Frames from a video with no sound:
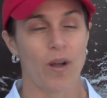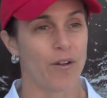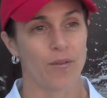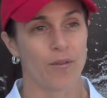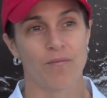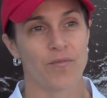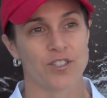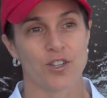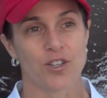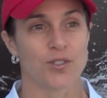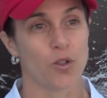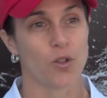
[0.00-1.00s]
Well,
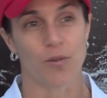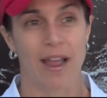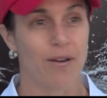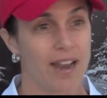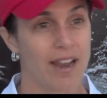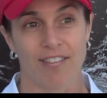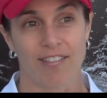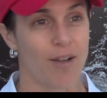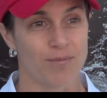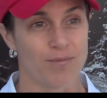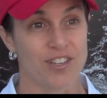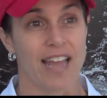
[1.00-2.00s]
there's no solar powered
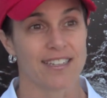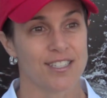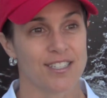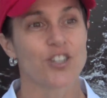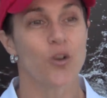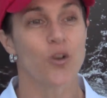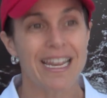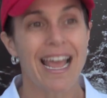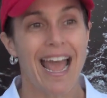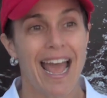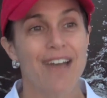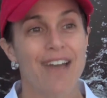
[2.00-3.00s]
helicopter yet. So you're
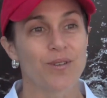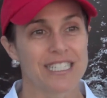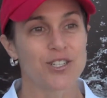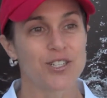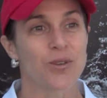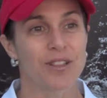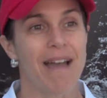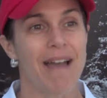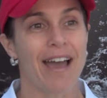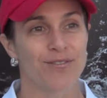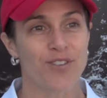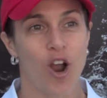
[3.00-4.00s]
going to have a residual
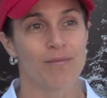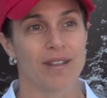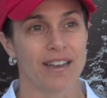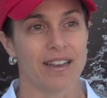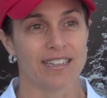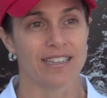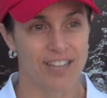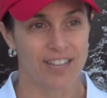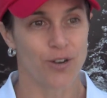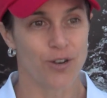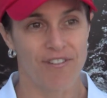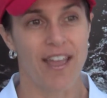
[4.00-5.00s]
amount of carbon
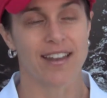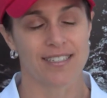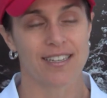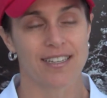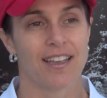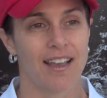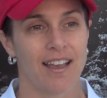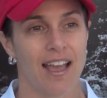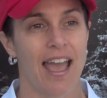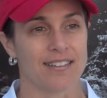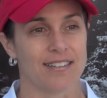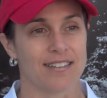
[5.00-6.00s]
that your event
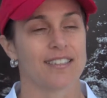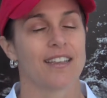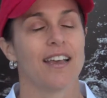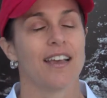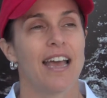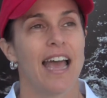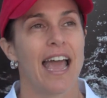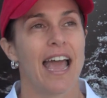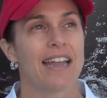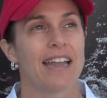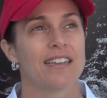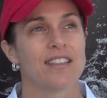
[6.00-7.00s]
has.
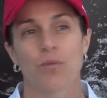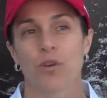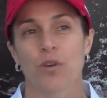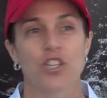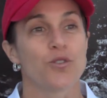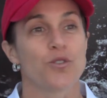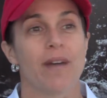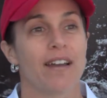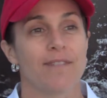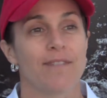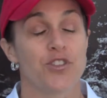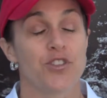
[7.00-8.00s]
And then what do you do
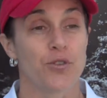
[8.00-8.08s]
about it?